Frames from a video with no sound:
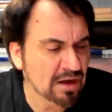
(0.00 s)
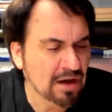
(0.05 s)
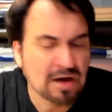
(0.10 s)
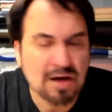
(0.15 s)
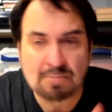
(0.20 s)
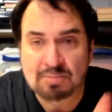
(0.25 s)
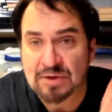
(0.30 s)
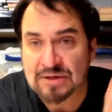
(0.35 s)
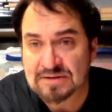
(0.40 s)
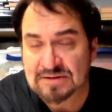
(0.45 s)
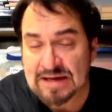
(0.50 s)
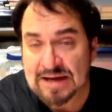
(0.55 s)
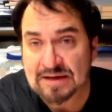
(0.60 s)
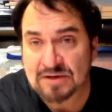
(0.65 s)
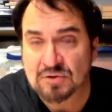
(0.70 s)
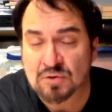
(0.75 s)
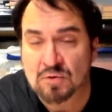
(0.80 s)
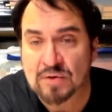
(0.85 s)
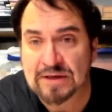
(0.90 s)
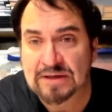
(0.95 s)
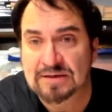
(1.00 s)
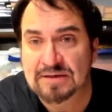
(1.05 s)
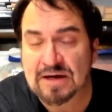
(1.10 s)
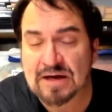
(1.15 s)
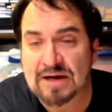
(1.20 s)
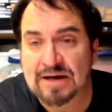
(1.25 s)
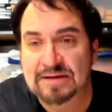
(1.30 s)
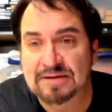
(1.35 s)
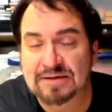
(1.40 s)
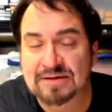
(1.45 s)
Um, but that coin
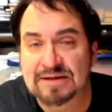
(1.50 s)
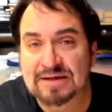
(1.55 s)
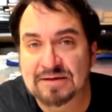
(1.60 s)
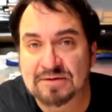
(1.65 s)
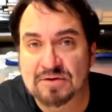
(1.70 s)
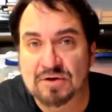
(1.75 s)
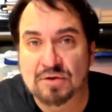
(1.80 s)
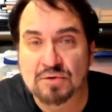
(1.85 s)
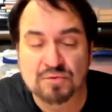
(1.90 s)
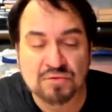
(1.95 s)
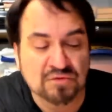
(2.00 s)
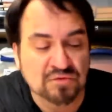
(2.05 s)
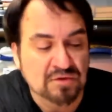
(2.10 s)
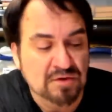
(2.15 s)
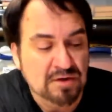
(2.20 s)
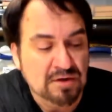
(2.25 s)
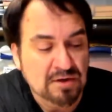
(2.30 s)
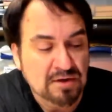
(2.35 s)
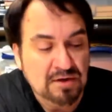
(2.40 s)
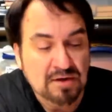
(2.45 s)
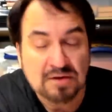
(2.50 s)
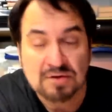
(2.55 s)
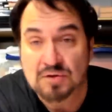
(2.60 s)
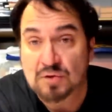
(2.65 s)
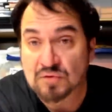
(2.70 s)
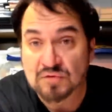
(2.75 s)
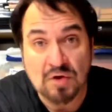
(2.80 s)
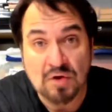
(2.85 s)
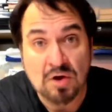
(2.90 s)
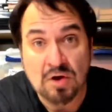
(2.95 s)
guy that he knows
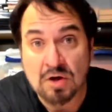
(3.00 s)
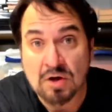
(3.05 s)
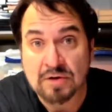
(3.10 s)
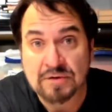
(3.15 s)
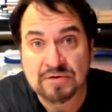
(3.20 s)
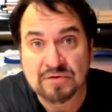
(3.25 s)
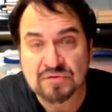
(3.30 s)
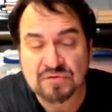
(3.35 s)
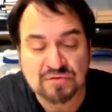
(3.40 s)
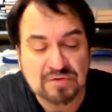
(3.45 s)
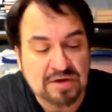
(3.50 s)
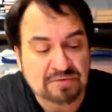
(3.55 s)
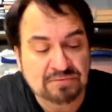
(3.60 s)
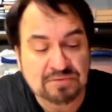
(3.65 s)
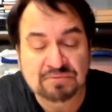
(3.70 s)
knows all this stuff.